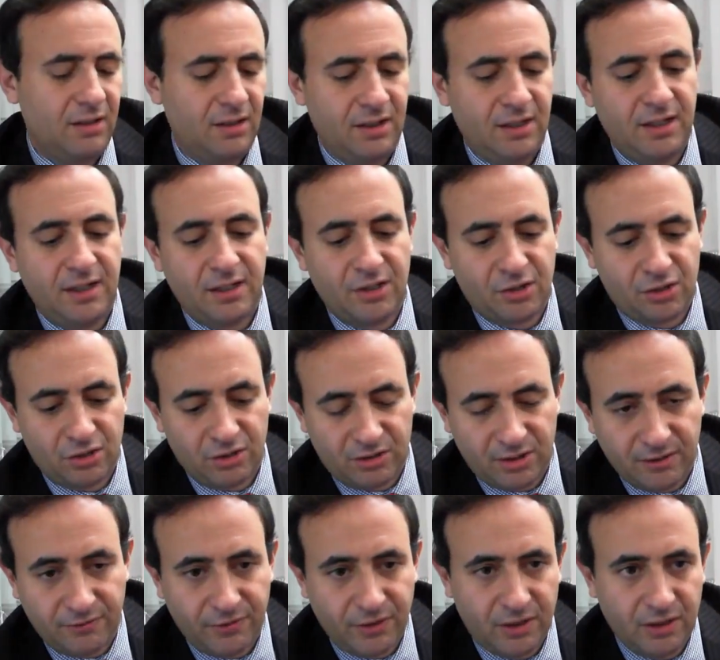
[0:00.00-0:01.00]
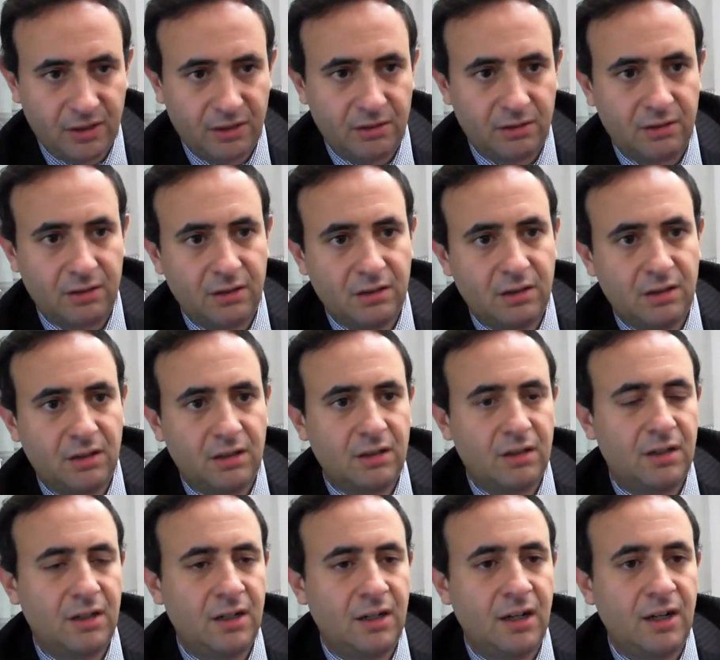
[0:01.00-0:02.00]
a certificate
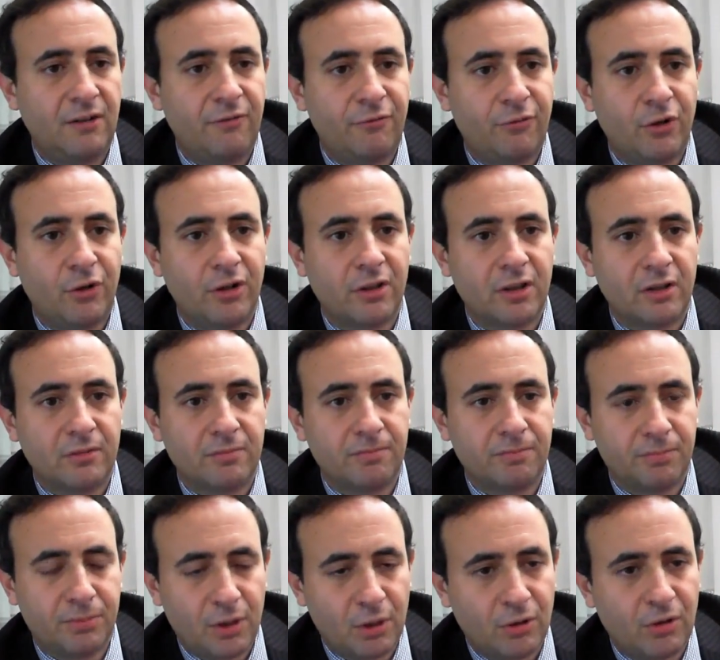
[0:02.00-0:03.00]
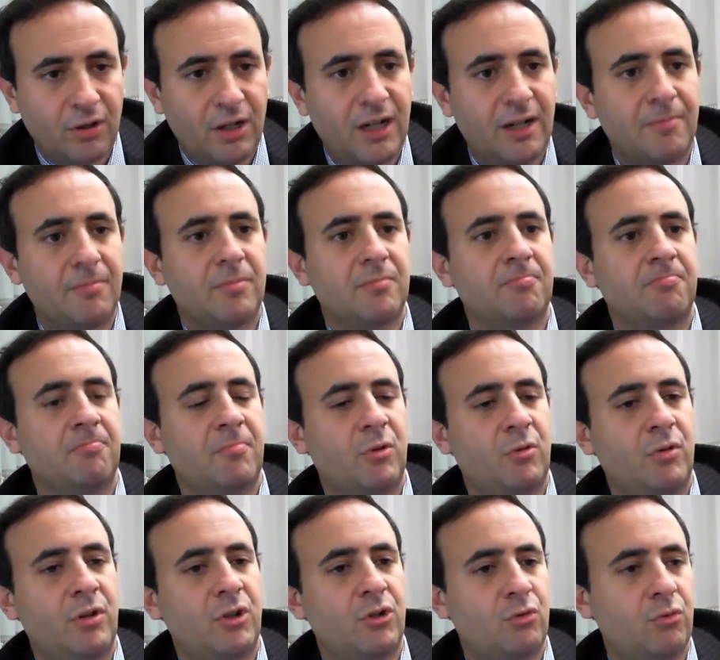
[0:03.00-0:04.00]
for the program,
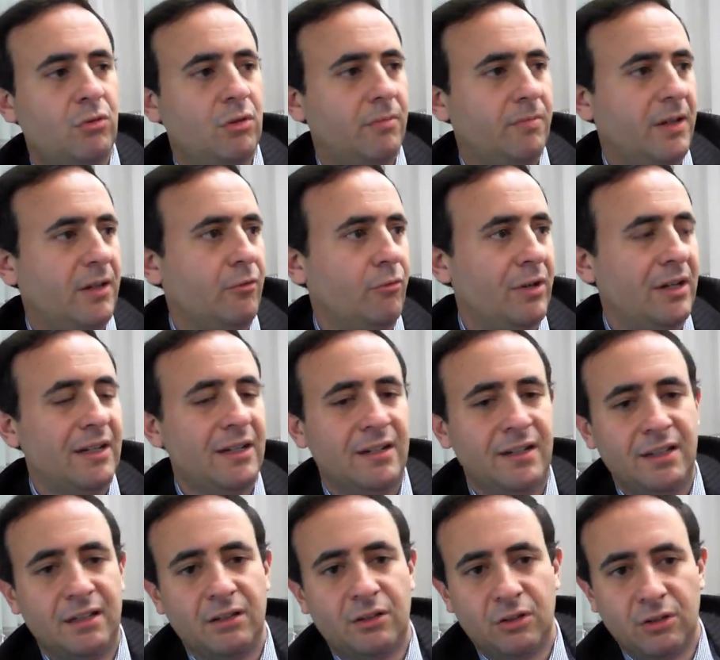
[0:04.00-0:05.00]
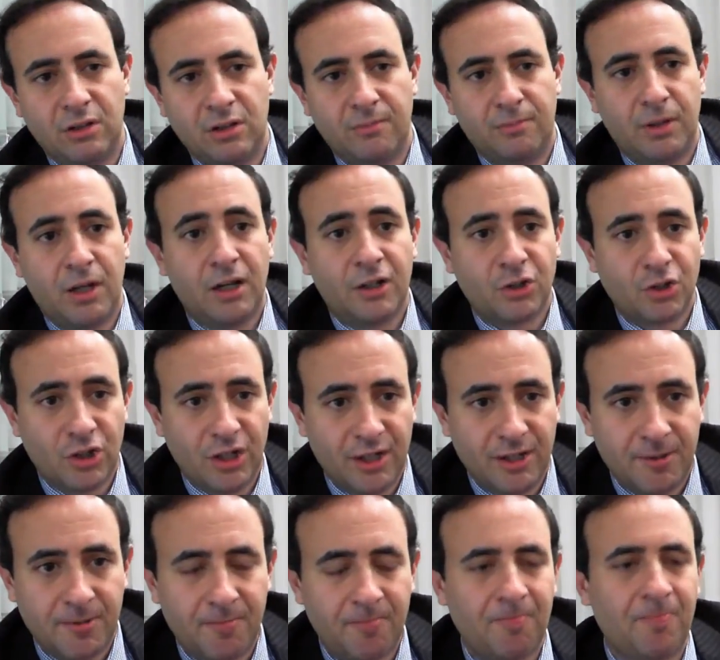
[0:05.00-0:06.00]
which will be written into the
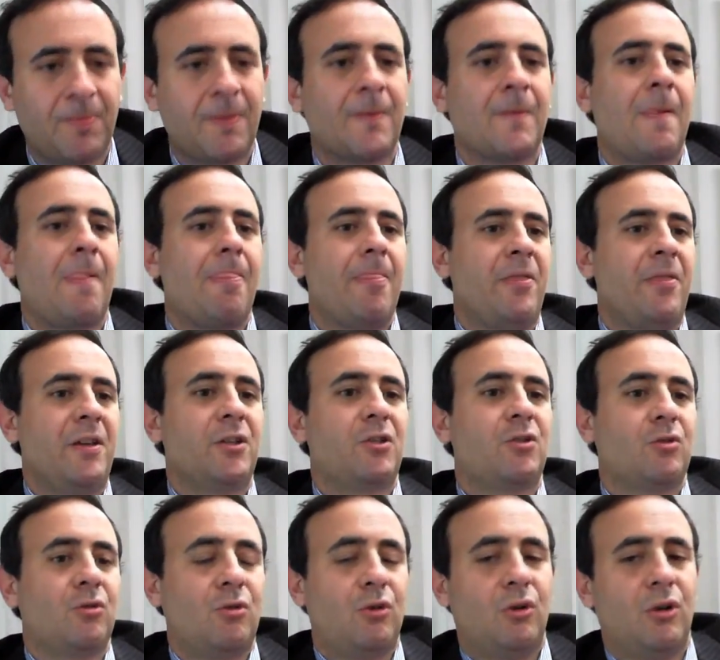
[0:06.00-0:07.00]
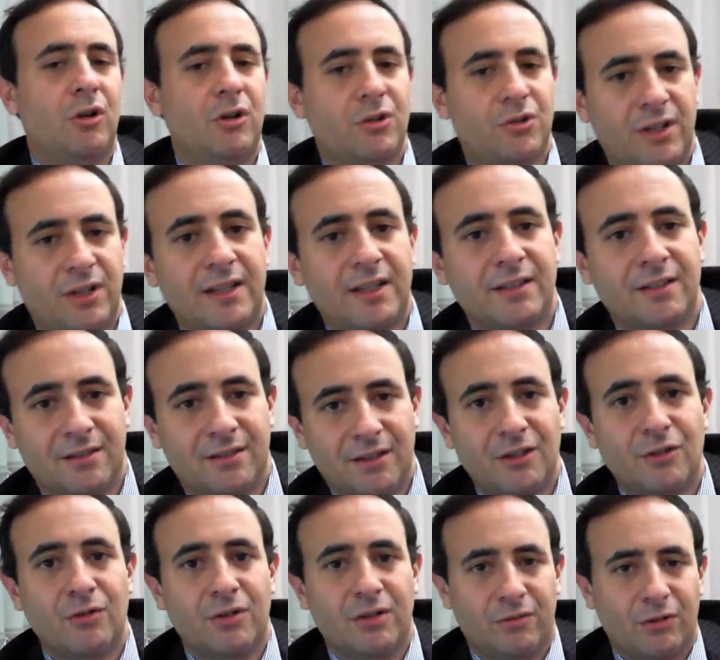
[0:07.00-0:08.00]
blockchain. This course and the
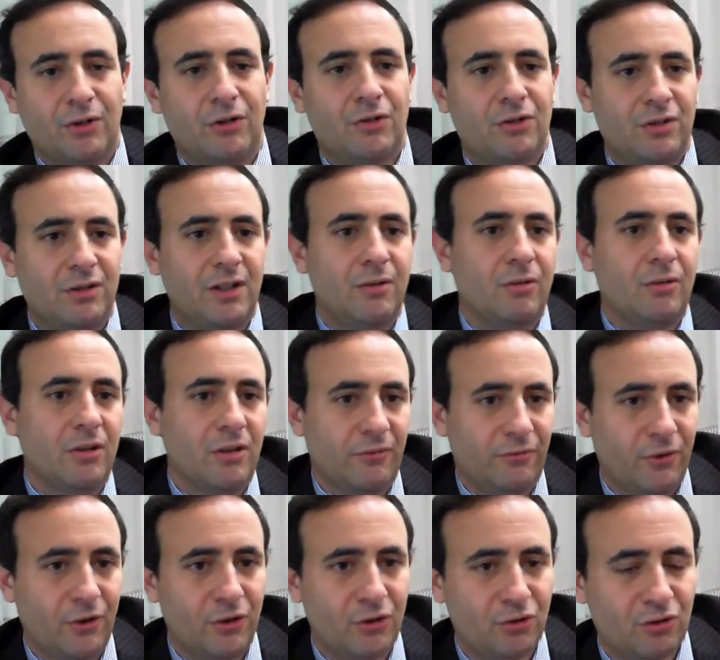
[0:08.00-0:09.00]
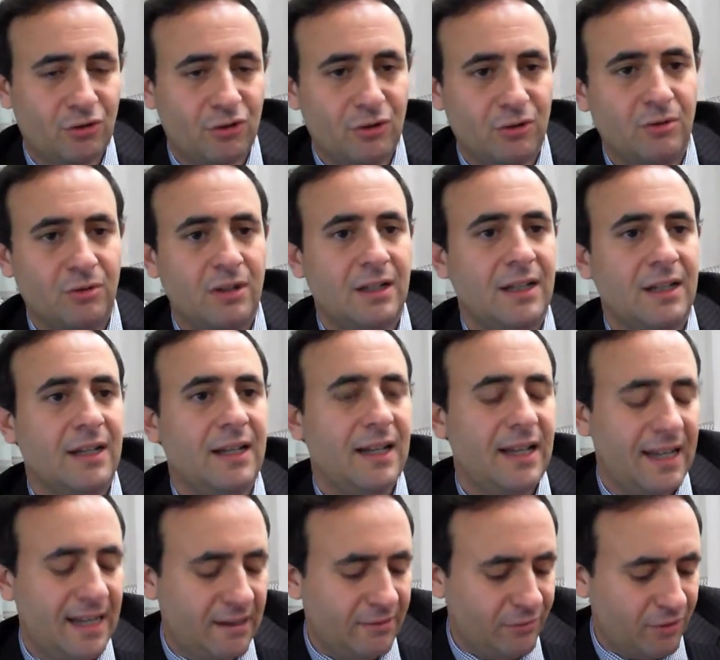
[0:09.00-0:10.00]
university were the first to
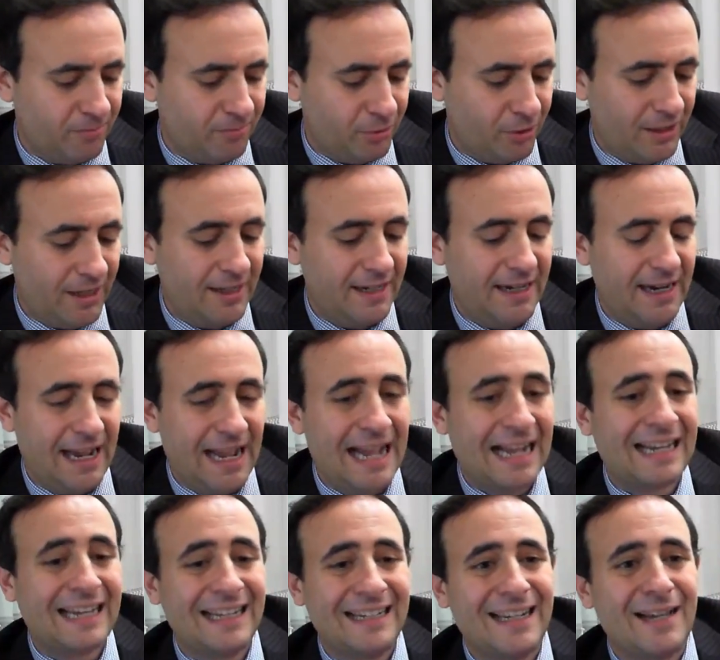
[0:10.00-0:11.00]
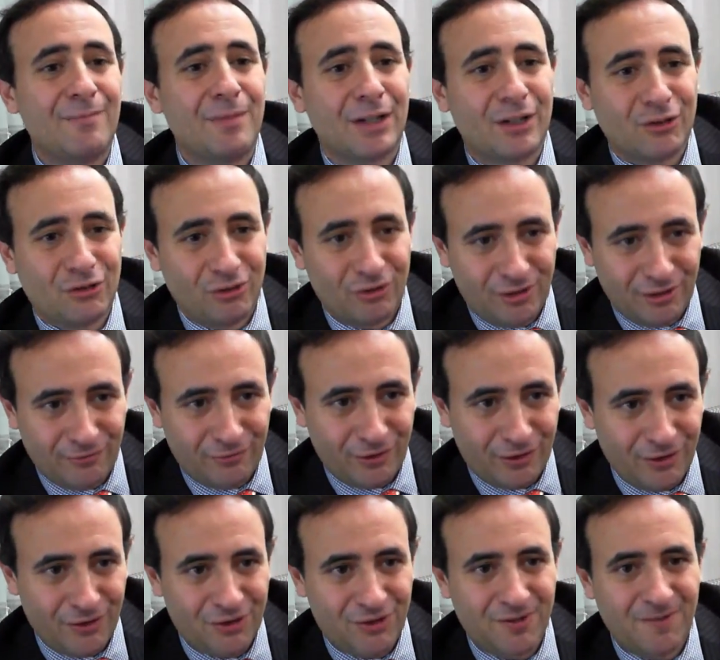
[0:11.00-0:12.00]
ever put any academic
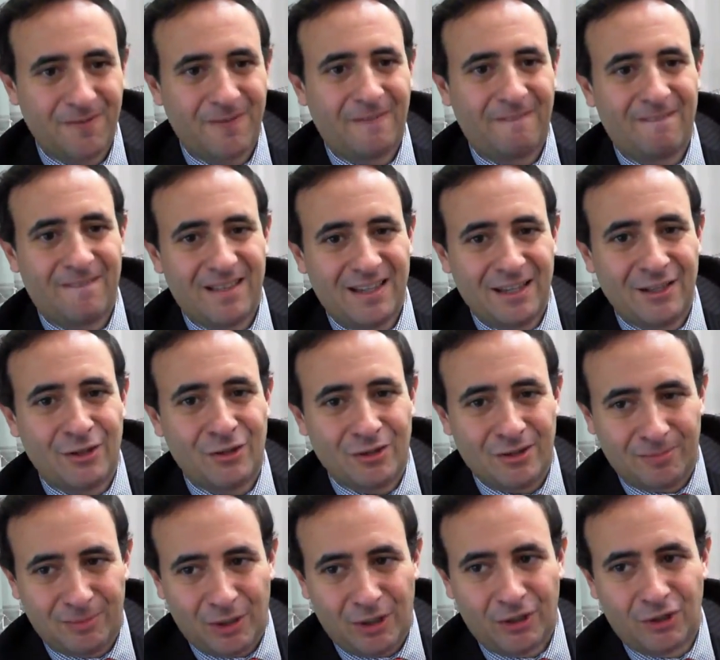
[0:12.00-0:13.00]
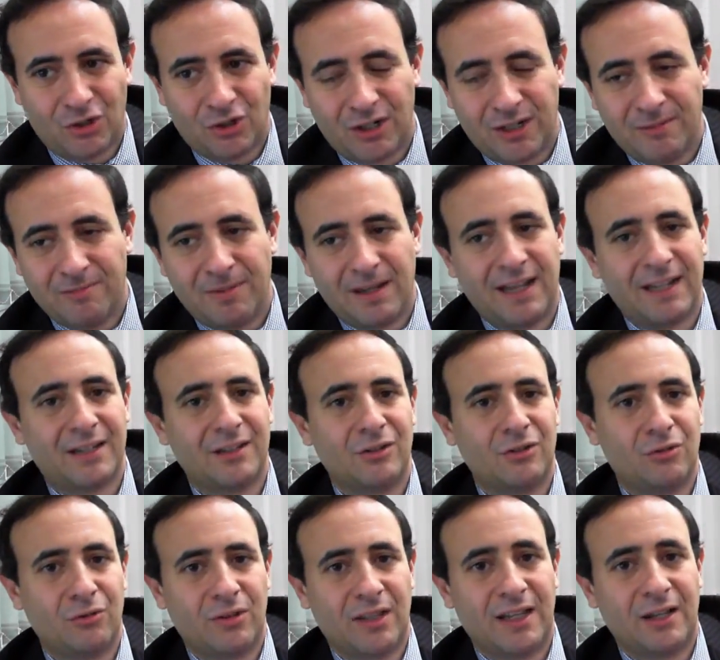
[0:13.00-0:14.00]
certificates into the blockchain back in
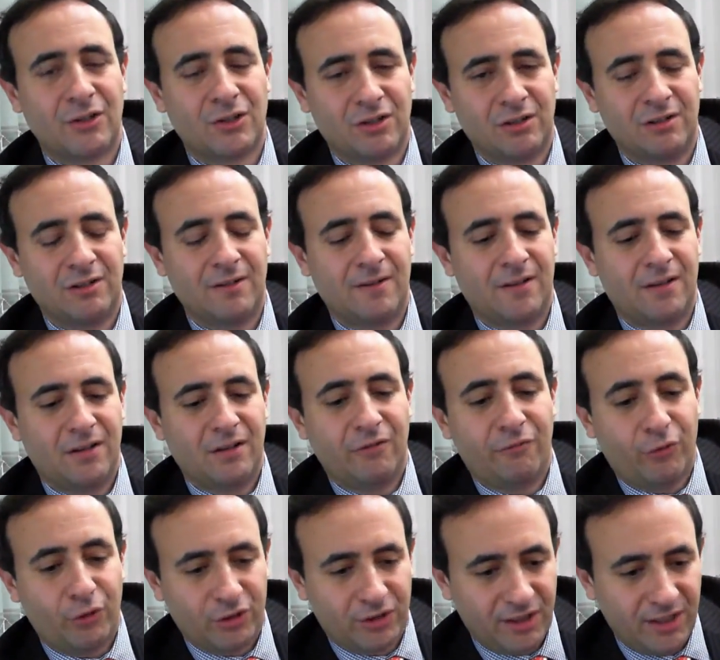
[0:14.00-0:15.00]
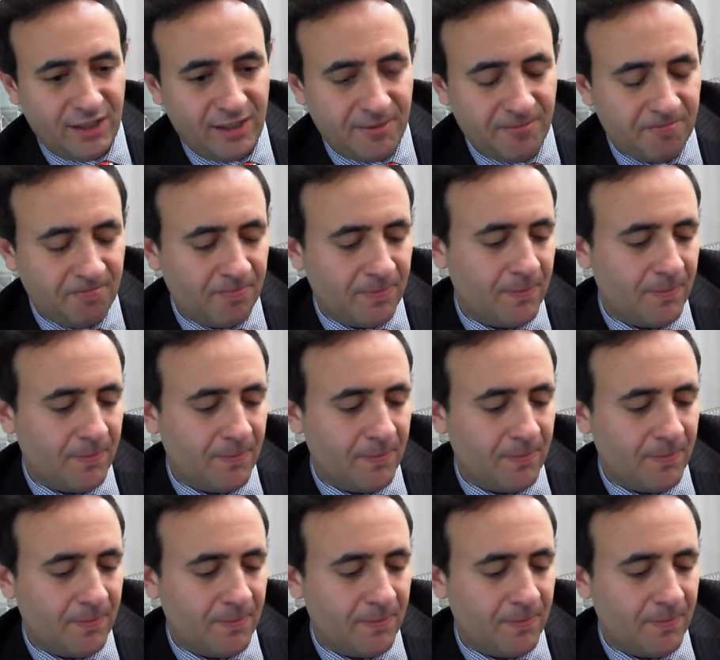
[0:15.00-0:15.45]
2014.